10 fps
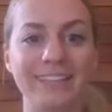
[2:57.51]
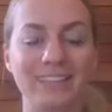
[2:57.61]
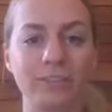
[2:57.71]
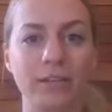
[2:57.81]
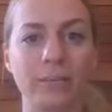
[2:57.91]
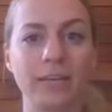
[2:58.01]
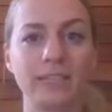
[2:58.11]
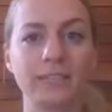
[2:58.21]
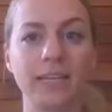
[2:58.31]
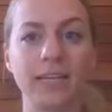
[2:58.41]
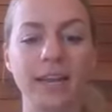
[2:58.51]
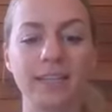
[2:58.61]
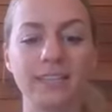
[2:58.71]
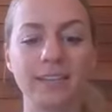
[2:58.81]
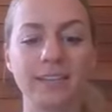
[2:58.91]
It's a great way to stay
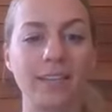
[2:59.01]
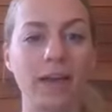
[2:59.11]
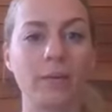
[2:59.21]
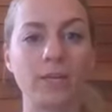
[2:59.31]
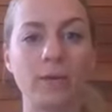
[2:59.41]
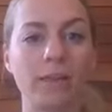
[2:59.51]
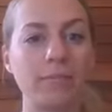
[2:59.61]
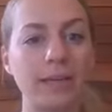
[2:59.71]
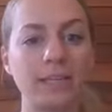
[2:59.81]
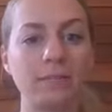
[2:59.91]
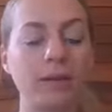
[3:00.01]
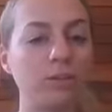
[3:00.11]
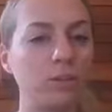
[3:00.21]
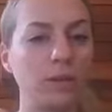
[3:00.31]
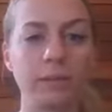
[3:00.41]
connected, and then that way you have my email,
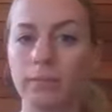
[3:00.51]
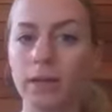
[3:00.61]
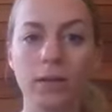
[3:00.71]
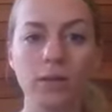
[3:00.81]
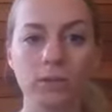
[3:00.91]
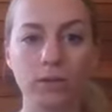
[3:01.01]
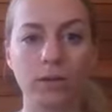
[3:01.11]
and you can